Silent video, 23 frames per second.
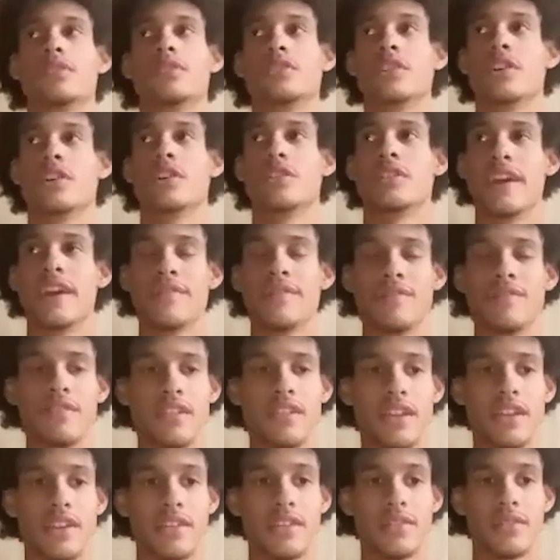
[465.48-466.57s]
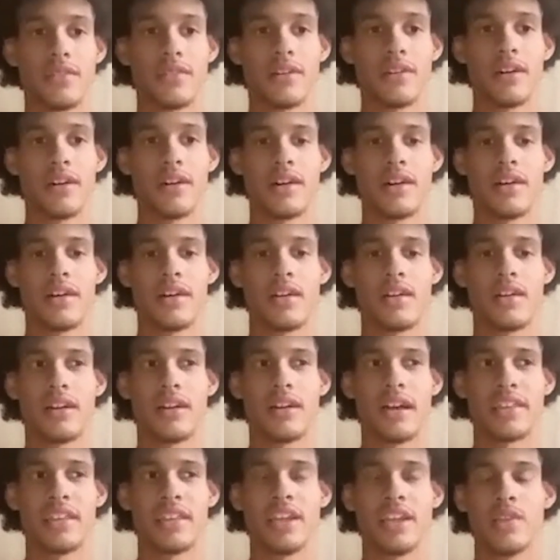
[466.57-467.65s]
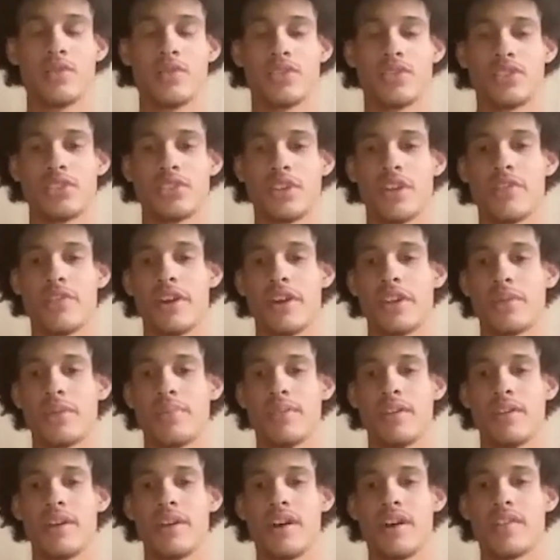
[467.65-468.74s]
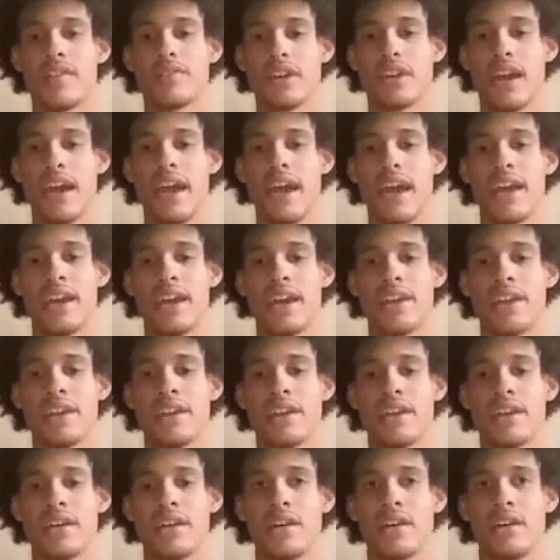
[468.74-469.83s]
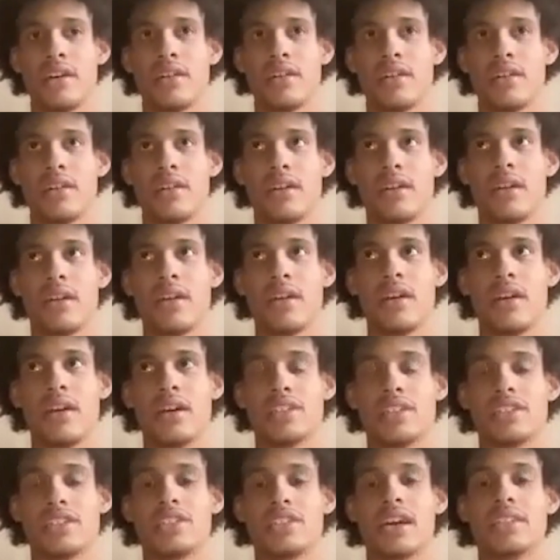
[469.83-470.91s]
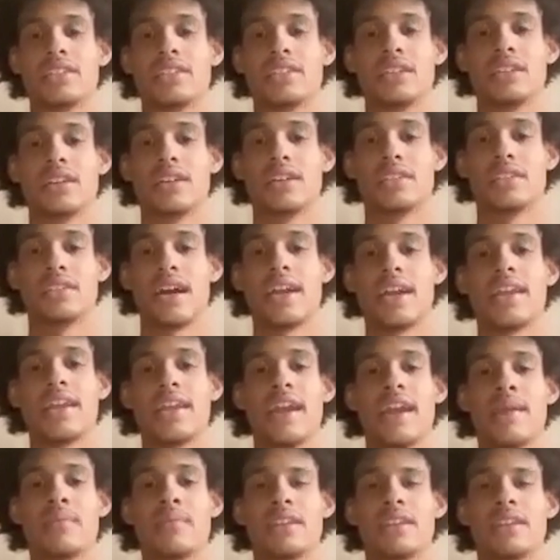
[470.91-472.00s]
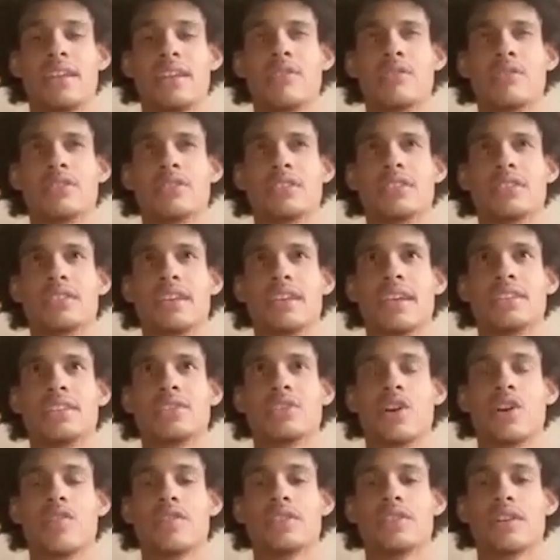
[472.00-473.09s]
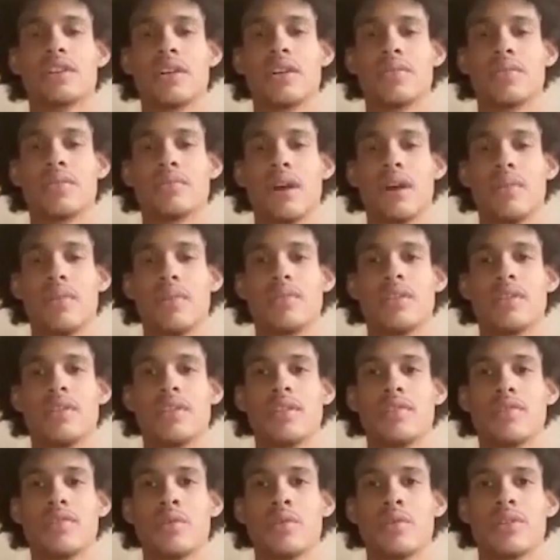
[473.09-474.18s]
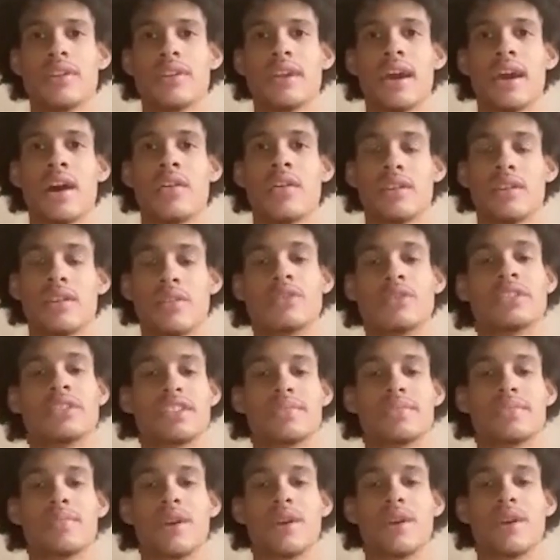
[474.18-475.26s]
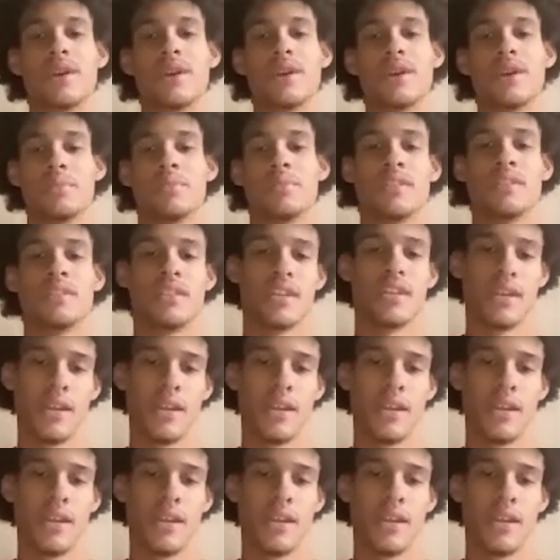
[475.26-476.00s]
So definitely, I think it was third round of playoffs. I had hit a shot to tie the game. I think it was to take it to overtime. I believe we were down. It was against Barry Champion.